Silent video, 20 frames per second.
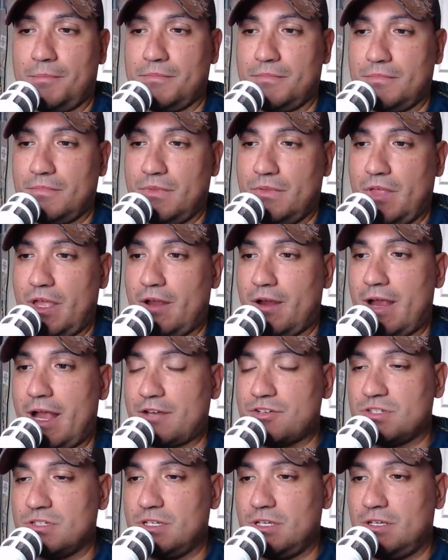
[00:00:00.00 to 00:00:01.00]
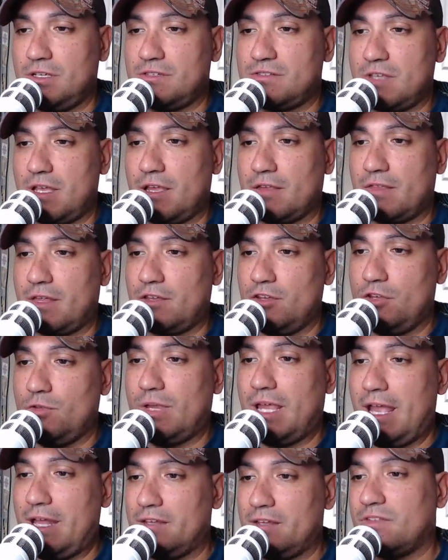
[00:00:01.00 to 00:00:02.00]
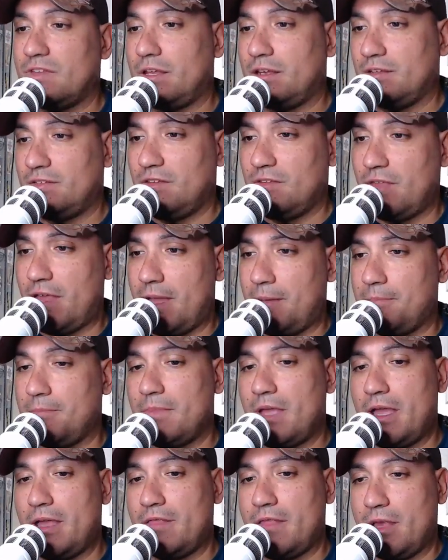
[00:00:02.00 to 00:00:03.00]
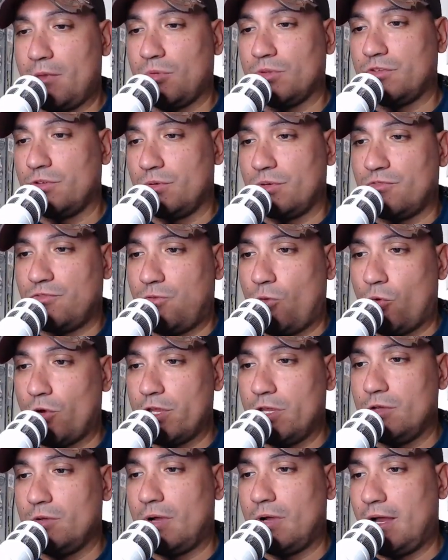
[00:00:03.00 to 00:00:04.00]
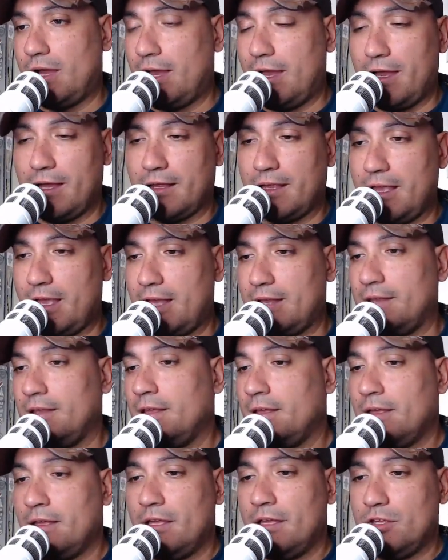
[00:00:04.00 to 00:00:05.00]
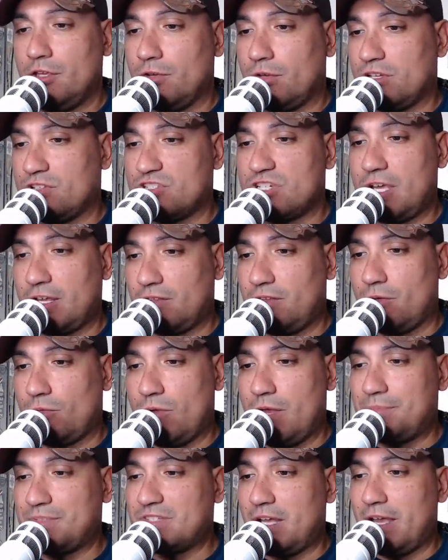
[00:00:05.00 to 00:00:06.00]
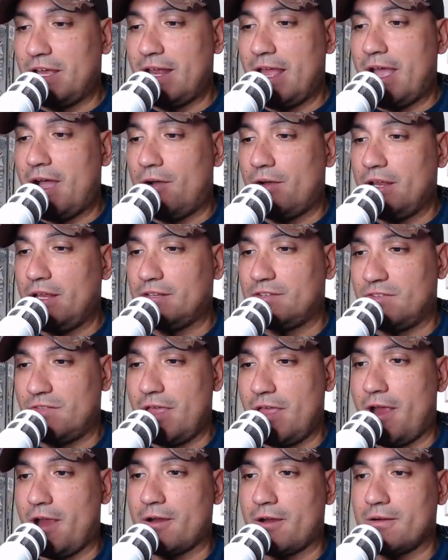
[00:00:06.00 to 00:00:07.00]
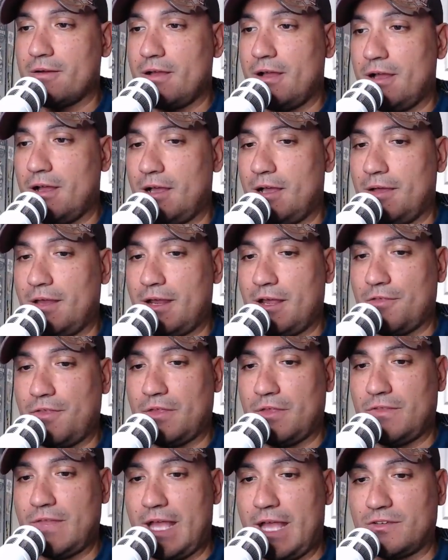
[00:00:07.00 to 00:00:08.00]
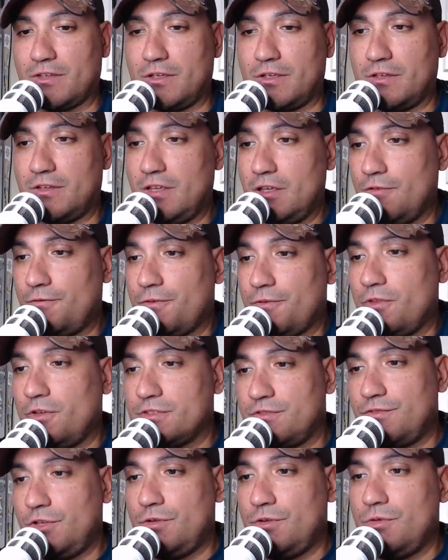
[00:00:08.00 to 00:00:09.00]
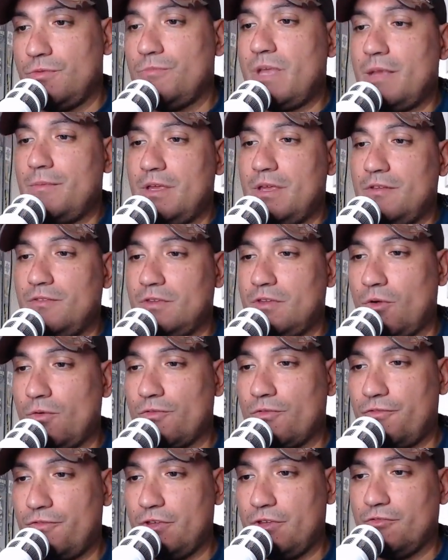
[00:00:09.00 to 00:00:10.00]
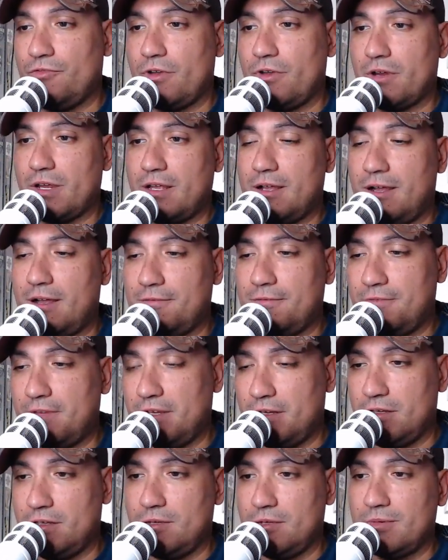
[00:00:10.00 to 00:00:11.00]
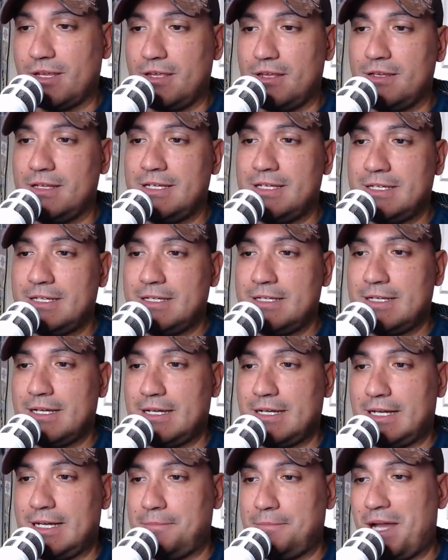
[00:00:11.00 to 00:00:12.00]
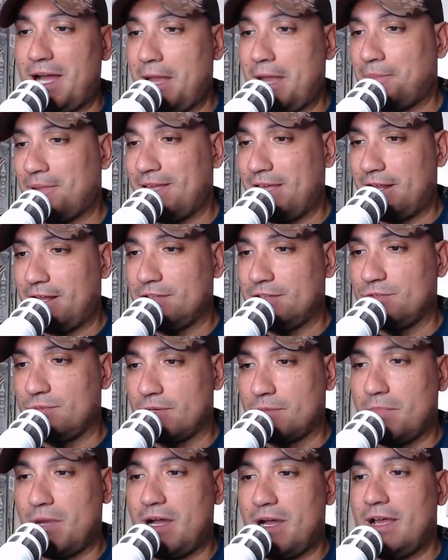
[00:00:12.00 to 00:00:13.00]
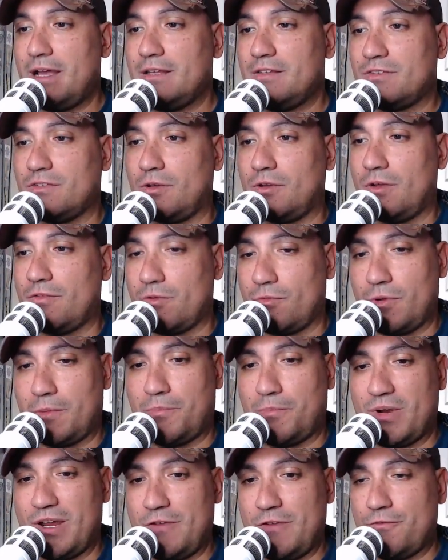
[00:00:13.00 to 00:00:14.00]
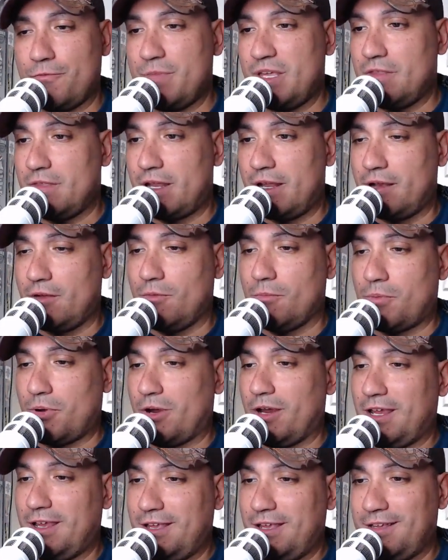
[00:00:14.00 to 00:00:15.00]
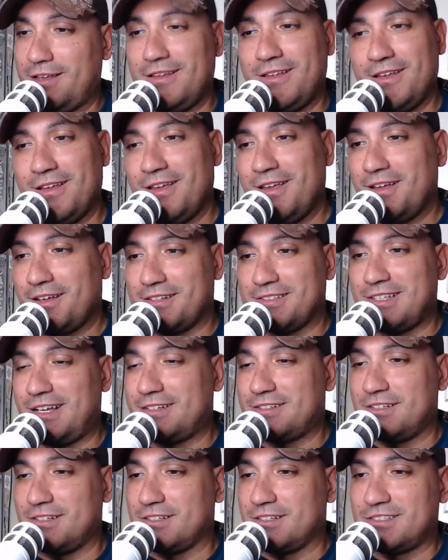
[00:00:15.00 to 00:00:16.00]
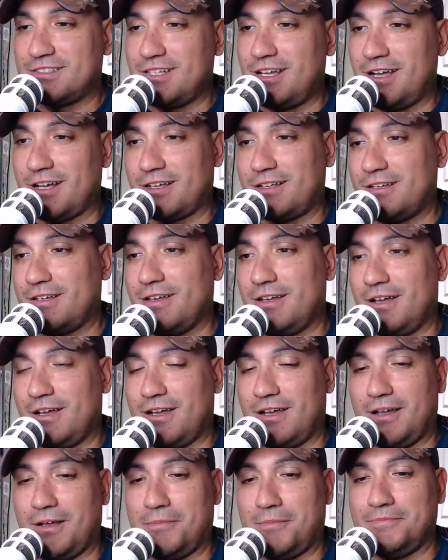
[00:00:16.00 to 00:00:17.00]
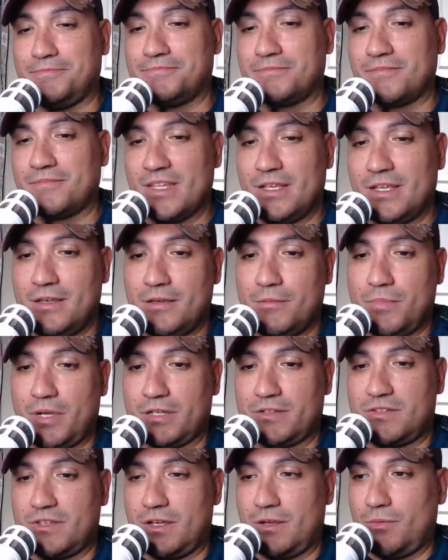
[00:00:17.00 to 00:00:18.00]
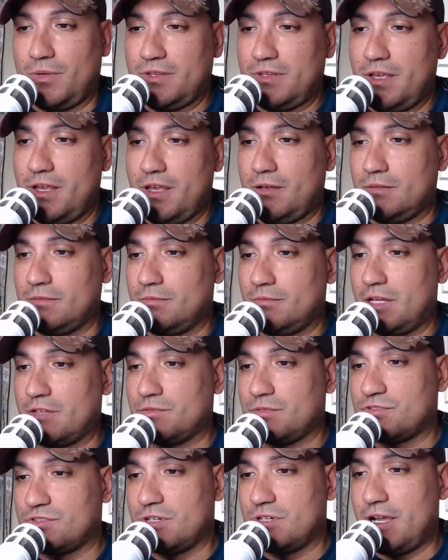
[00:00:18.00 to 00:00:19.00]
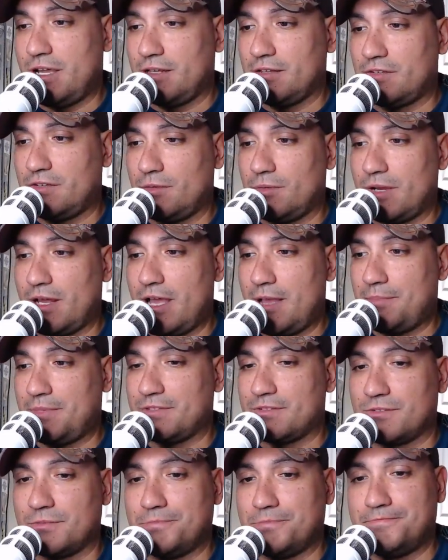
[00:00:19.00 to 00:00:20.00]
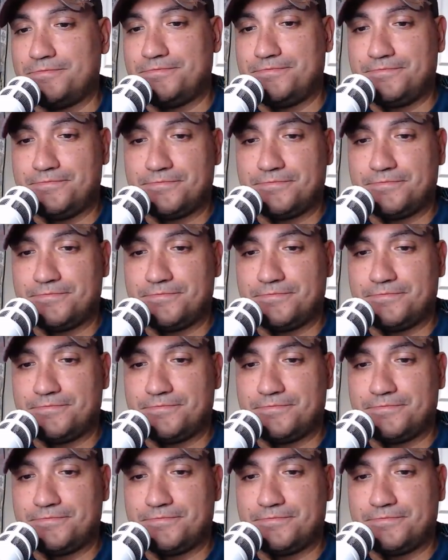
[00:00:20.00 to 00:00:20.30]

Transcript: They're actually saying that you can send it to them and they will do it for you. Again, you can check their website out. It's there. And I think that's a good deal for those of you who maybe don't feel very confident in doing it. I plan on doing mine. So everyone pray for me that I don't break it because that's going to suck. But what the hell? Might as well try it and see what happens.